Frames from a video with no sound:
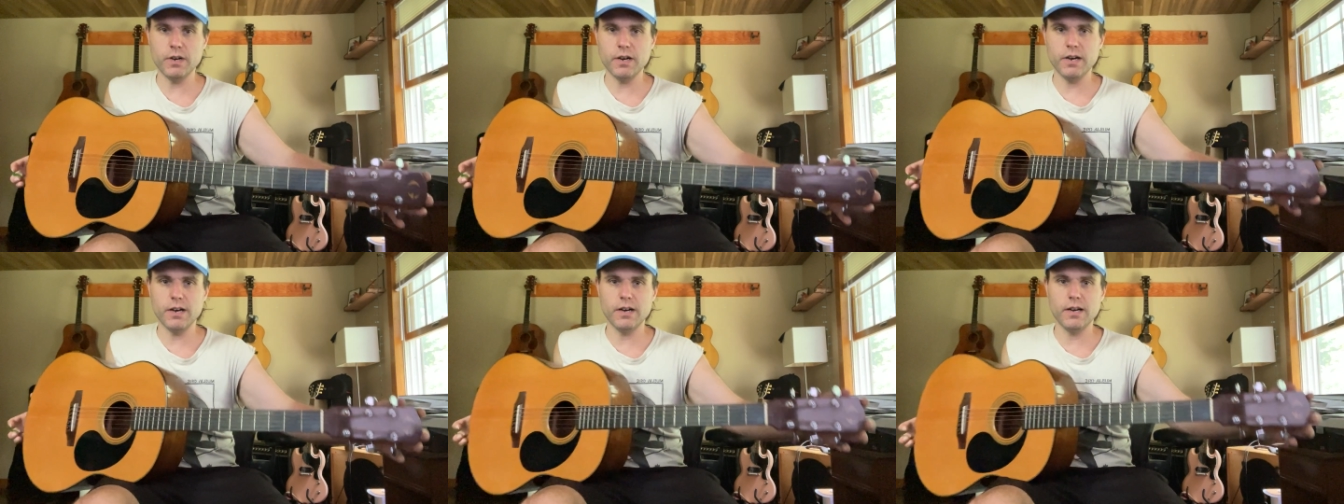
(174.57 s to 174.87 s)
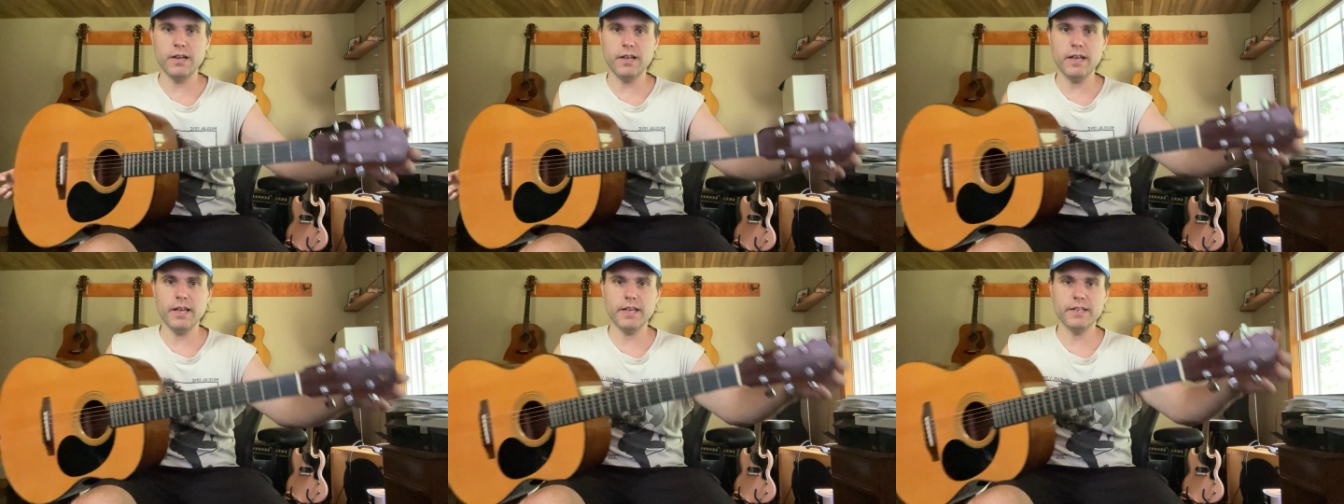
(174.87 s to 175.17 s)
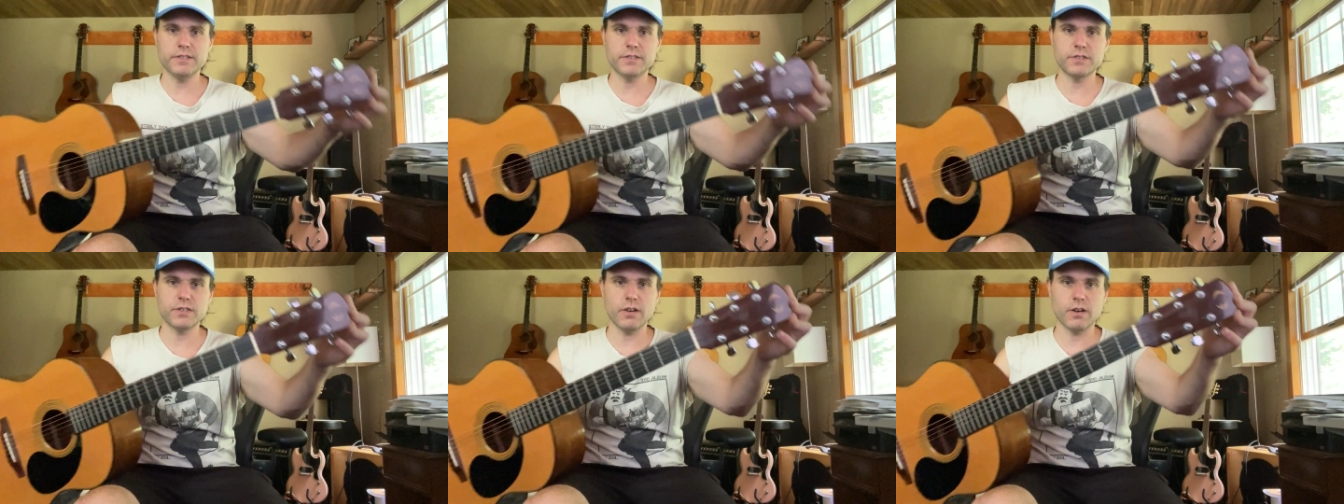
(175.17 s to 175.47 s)

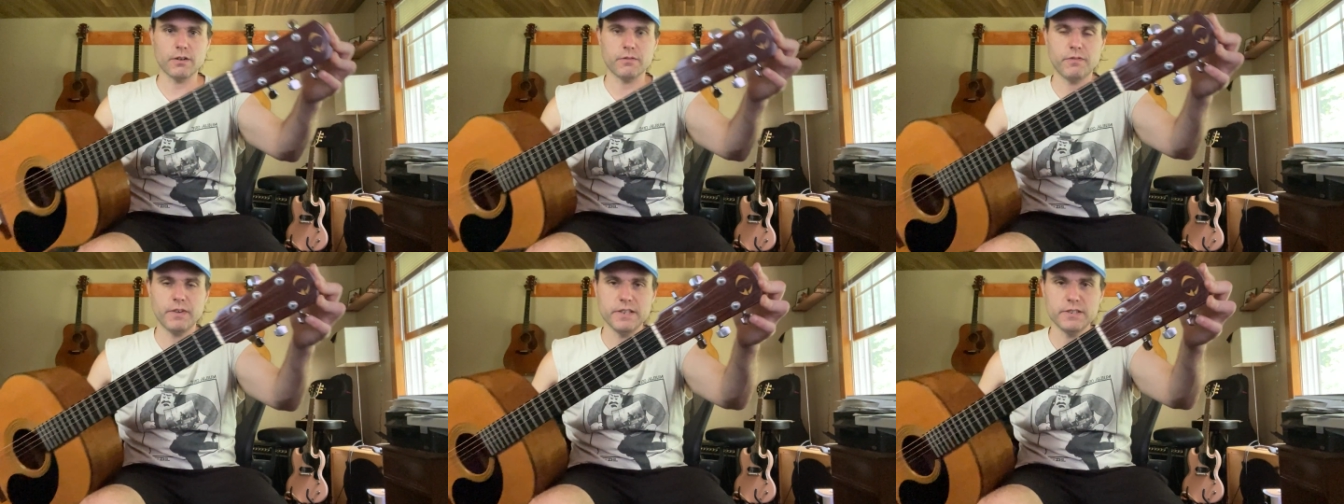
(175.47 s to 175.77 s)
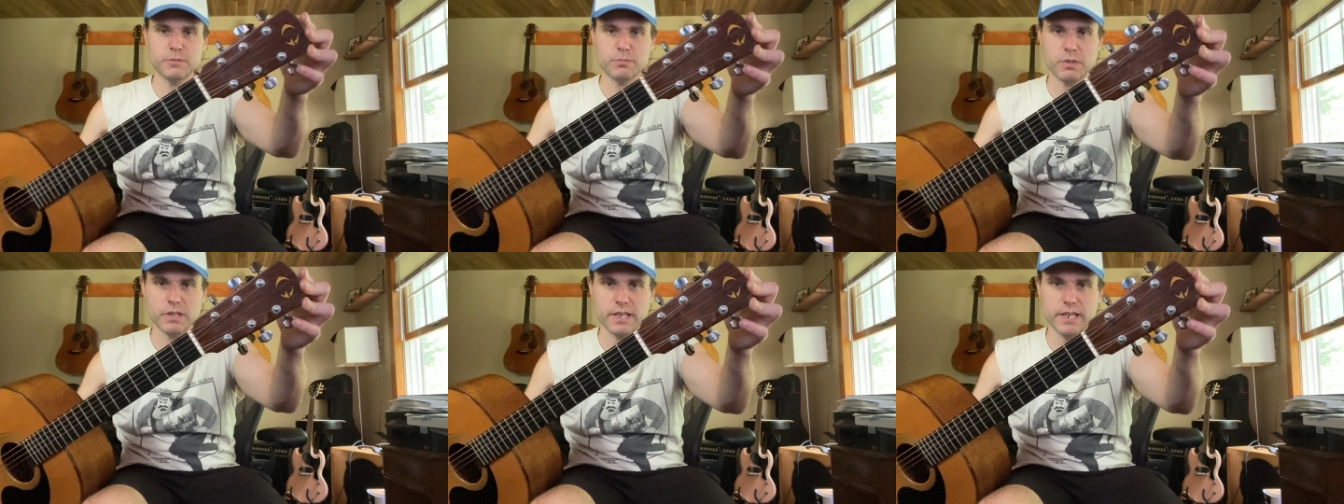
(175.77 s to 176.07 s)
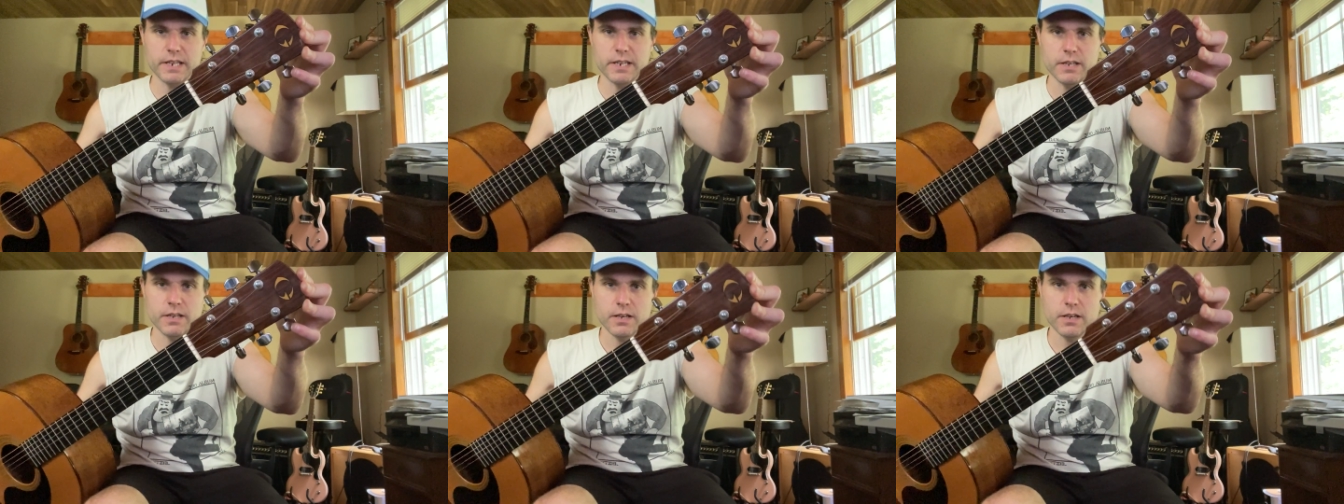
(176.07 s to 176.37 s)
headstock
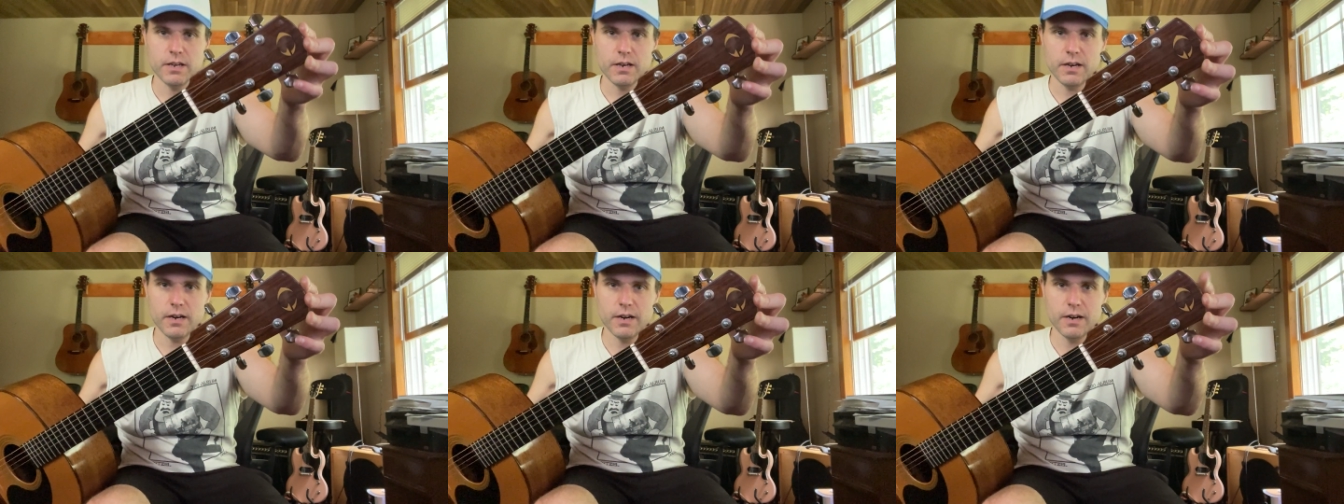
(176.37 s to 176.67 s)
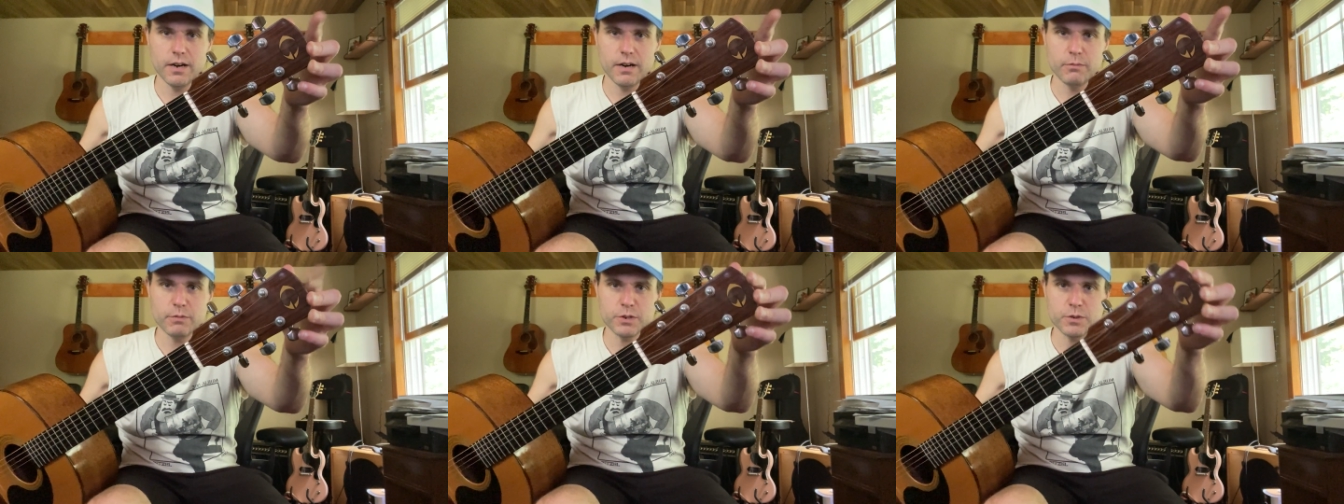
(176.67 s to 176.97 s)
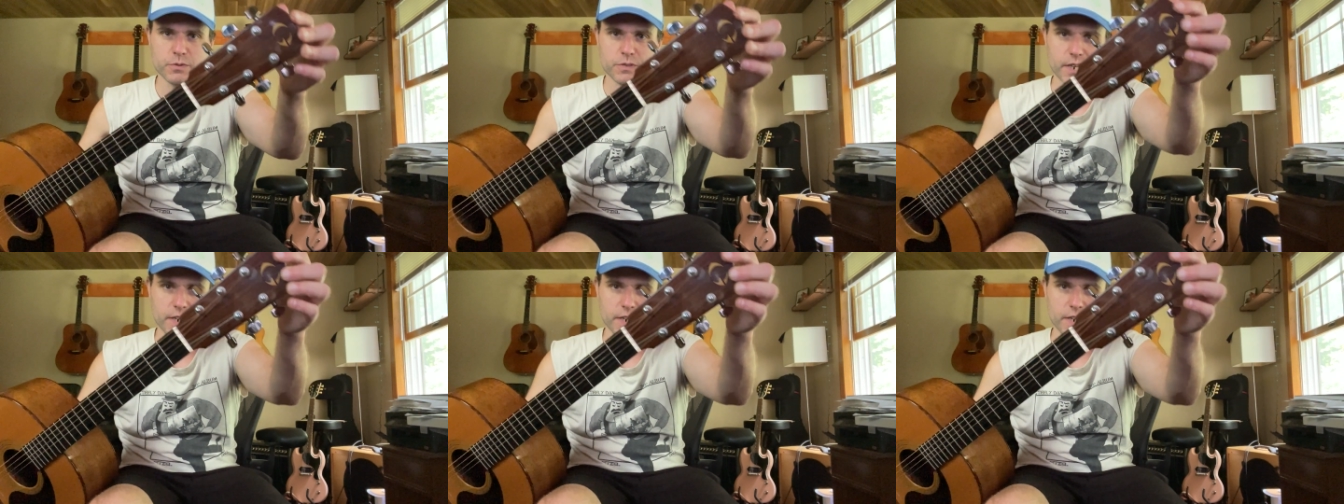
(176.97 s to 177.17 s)
faceplate, which one's